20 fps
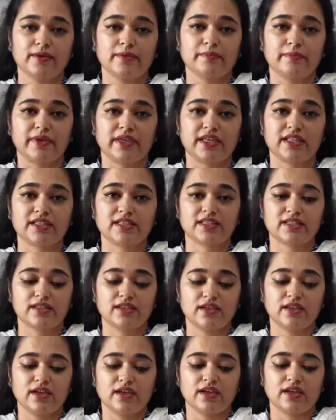Means
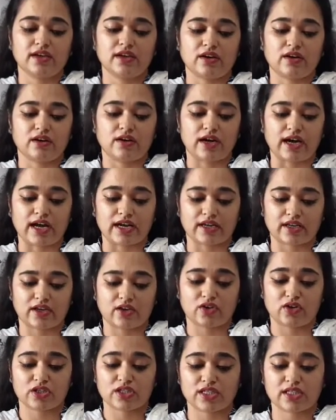
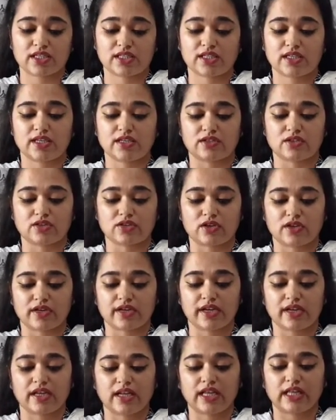archaeologists,
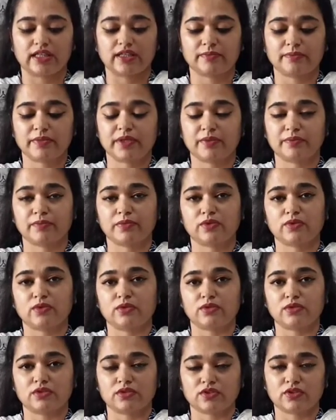historian and other people
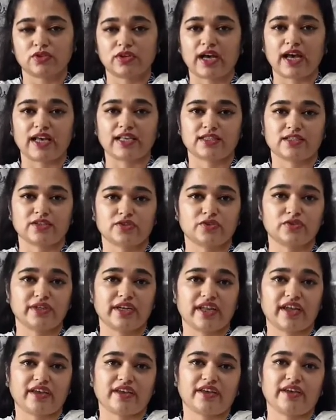also has to
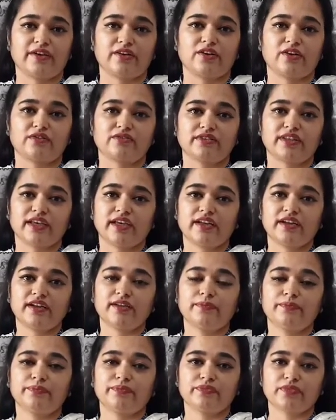take care of their
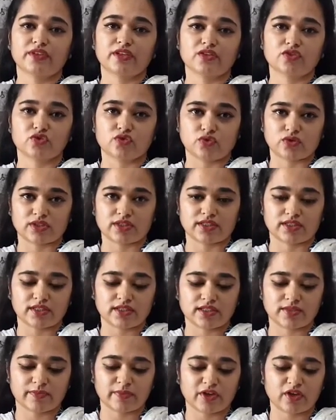
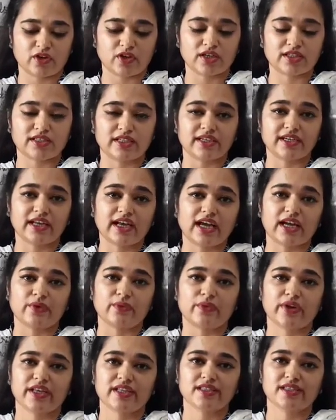sources, because it
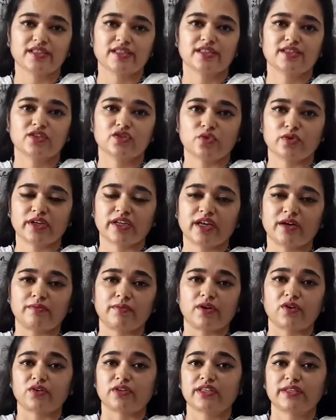conveys the story
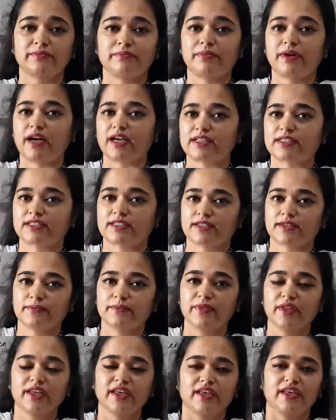about the past.
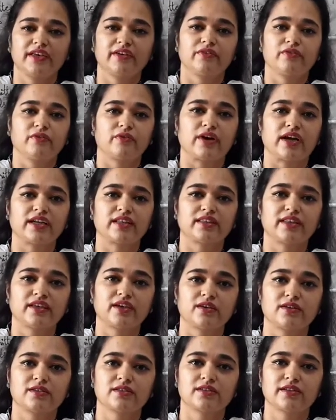If one
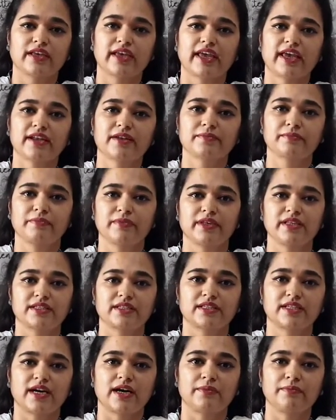thing also get
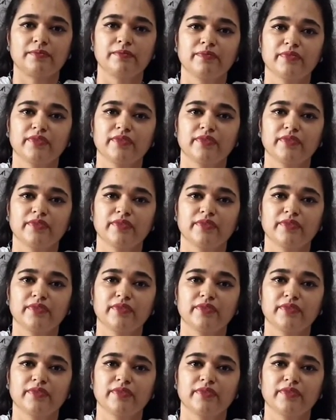messed up,